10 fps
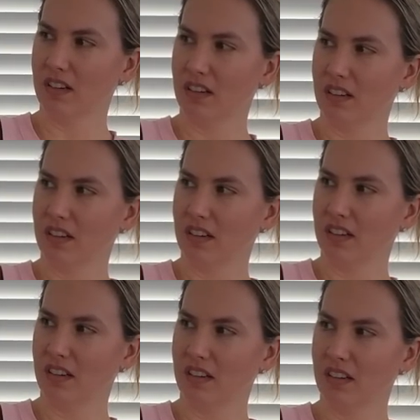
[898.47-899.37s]

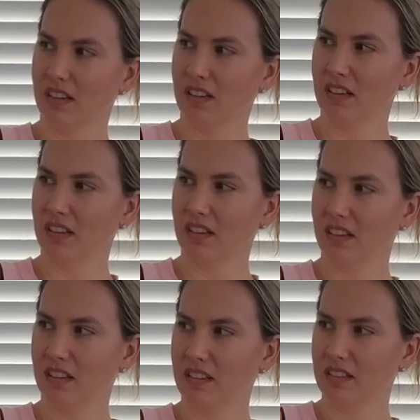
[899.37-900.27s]

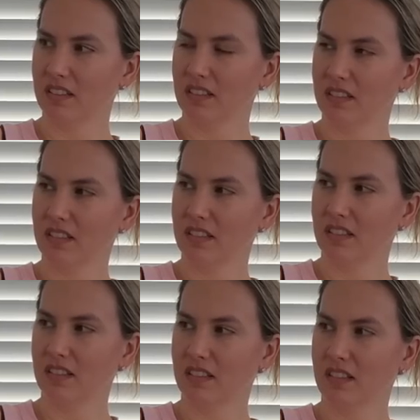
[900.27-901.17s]

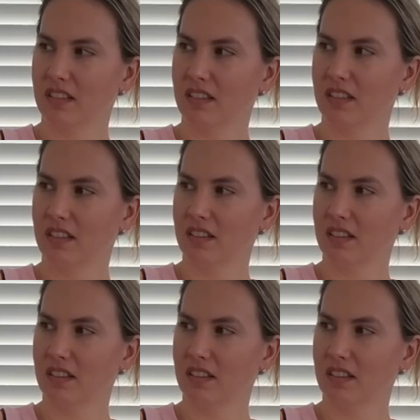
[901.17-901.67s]
The person shown says nothing.